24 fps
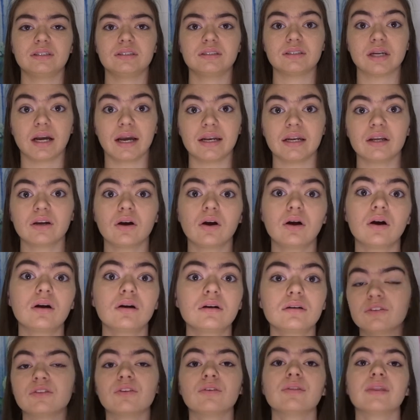dining
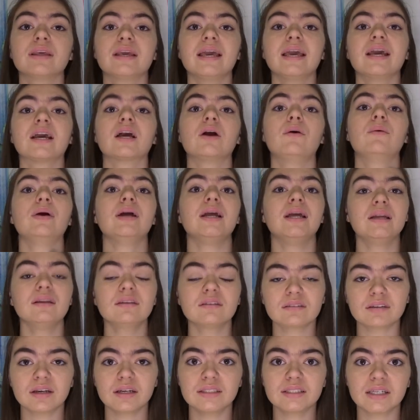hall. So they can't go
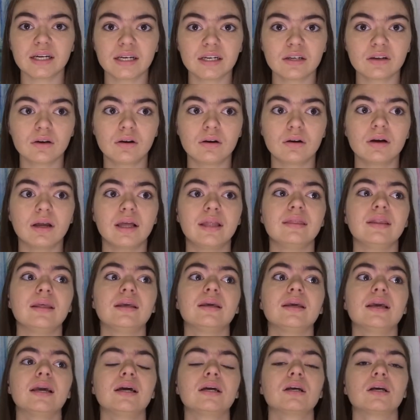inside dining hall and they
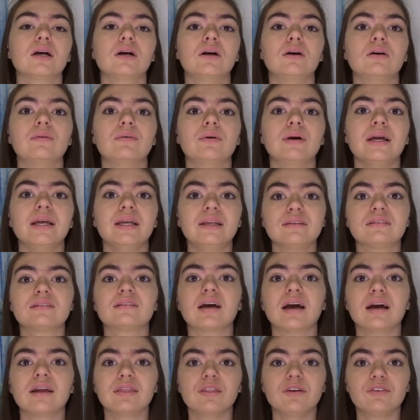can't go
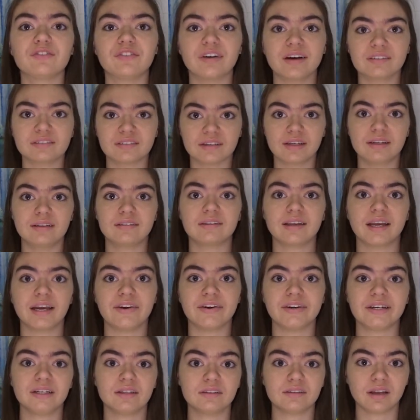inside the residence
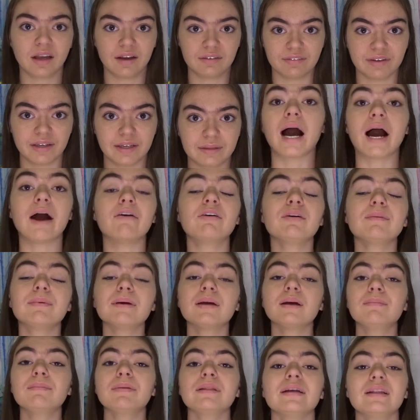areas of it. I would be
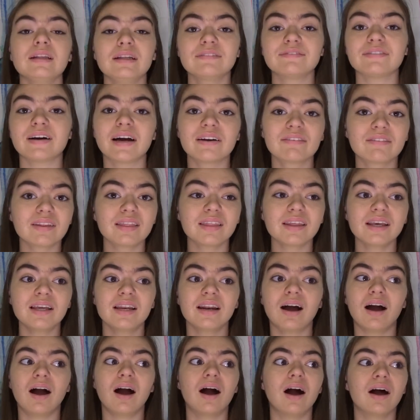completely fine with
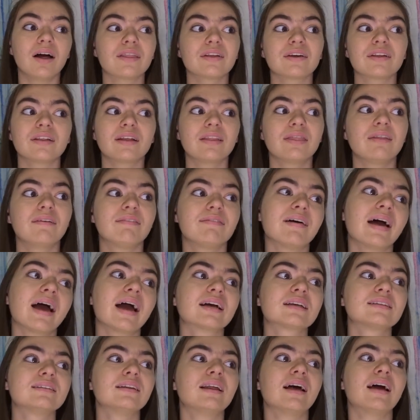it other than the
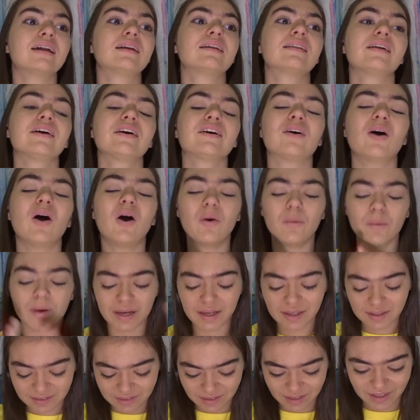fact that they're
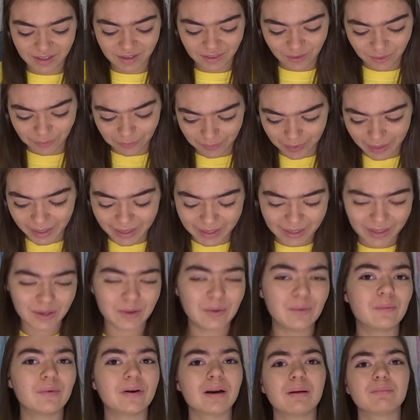always in the way
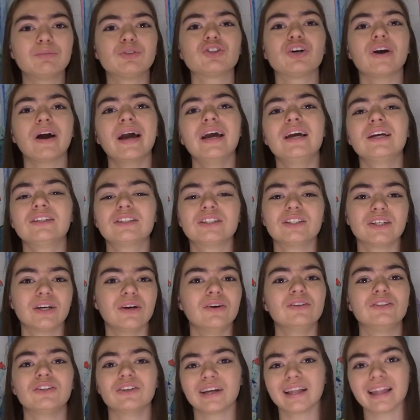when I'm trying to
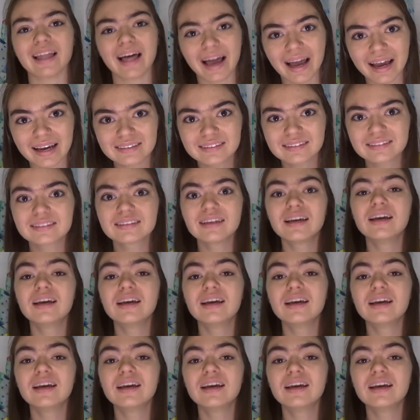go to class